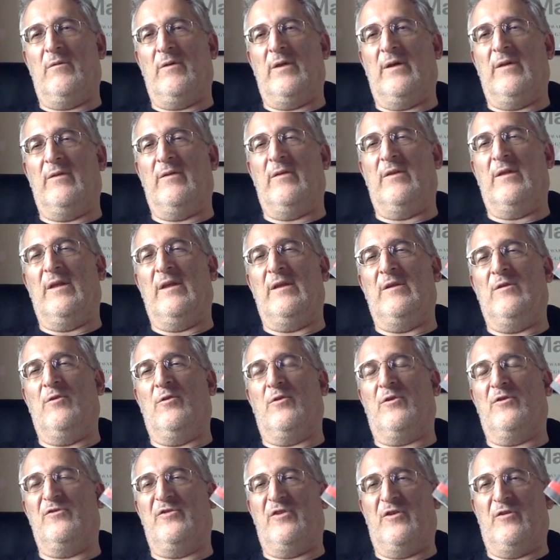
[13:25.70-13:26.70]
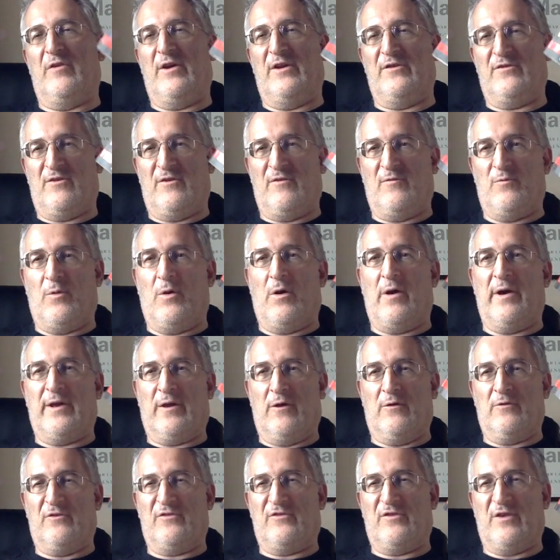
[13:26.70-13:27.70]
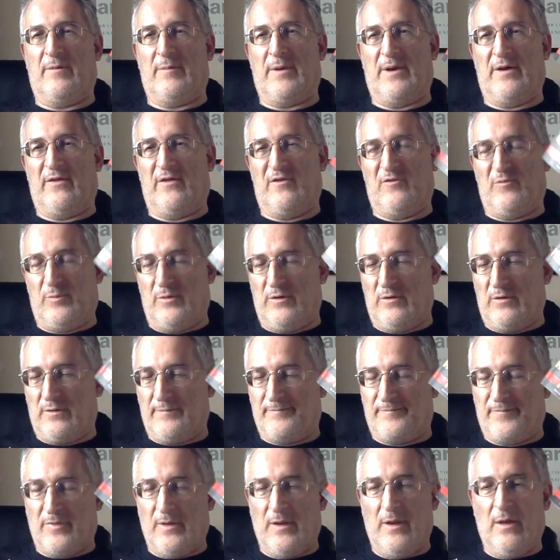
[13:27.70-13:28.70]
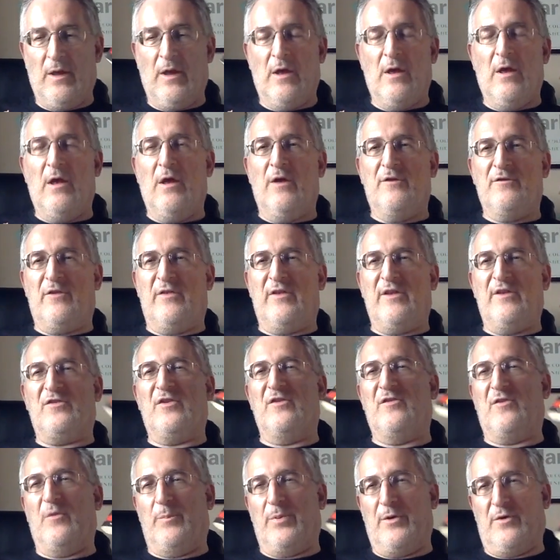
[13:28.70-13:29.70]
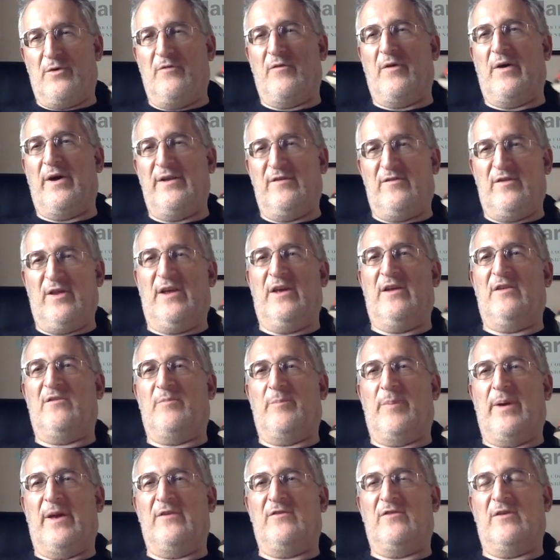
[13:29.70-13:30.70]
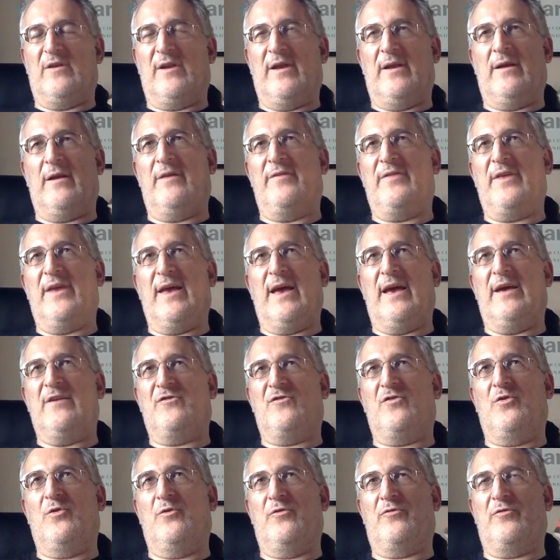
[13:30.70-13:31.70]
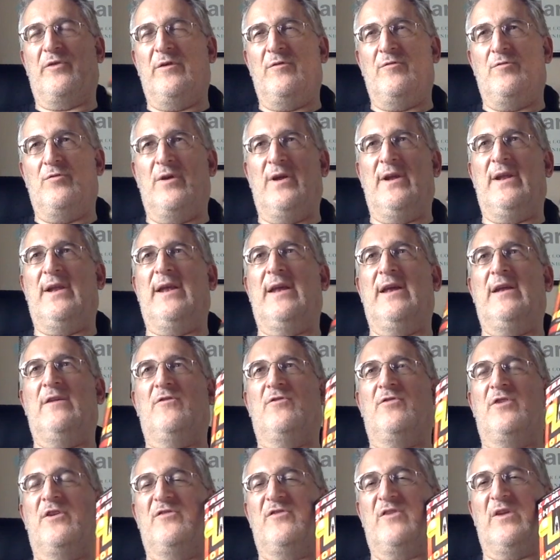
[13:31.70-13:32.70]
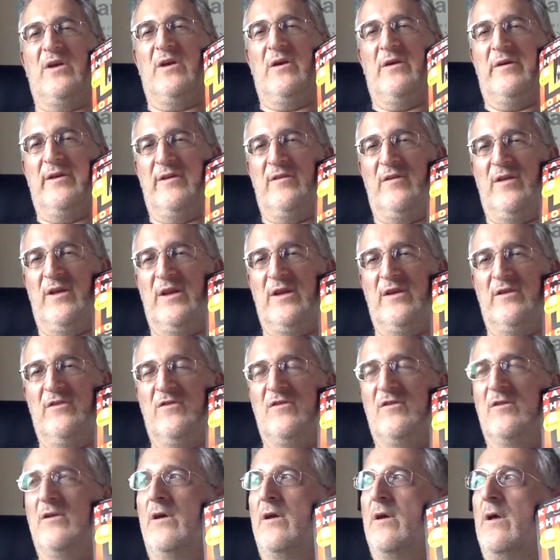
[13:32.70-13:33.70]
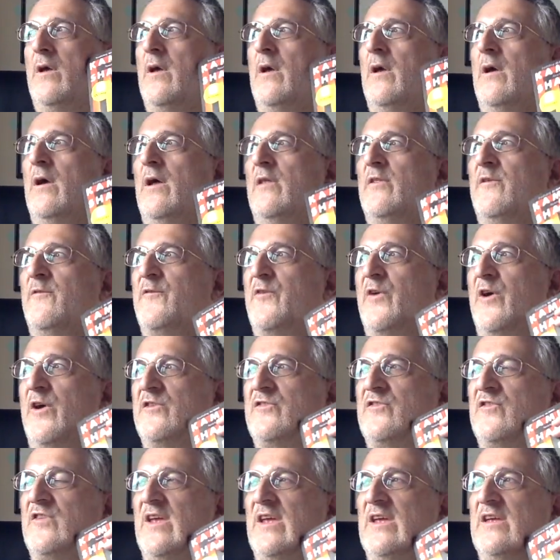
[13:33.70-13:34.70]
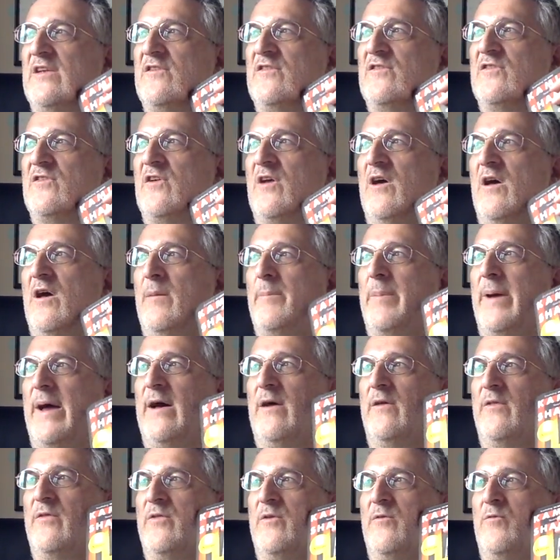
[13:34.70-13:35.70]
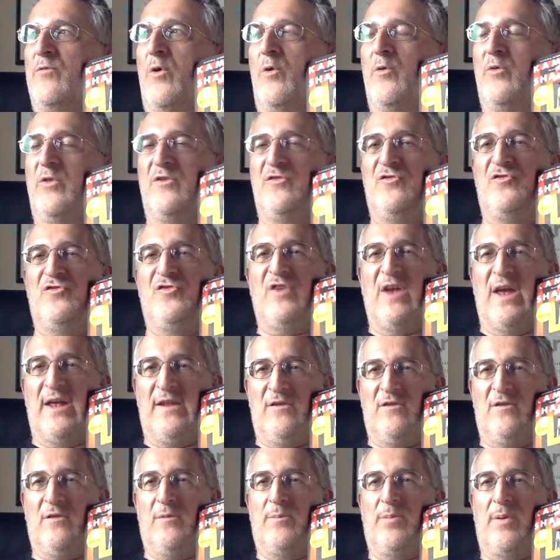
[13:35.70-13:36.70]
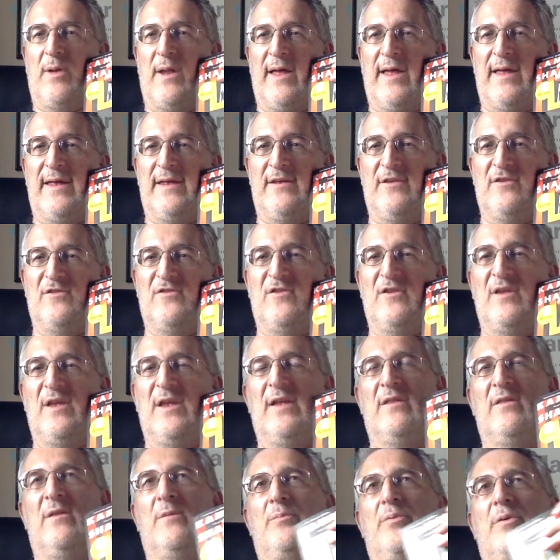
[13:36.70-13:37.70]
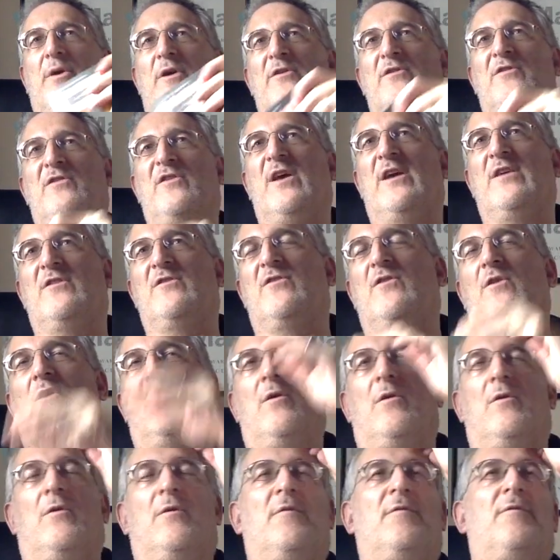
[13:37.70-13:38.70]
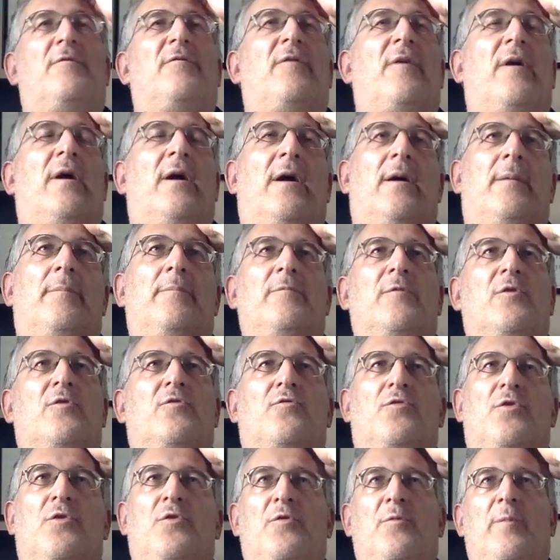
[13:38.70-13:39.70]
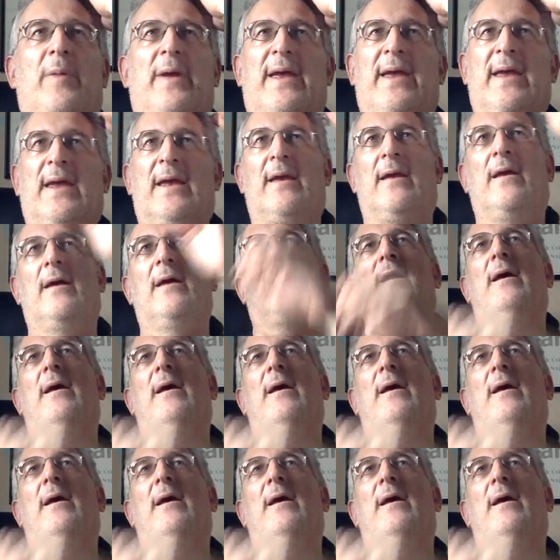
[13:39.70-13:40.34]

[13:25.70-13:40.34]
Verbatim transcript: in, in your consideration of what I go on to say about this book. So this is a book of ideas, basically, and I think it has two or three really interesting ideas. And the first is about the role that gender plays in the process of um, grooming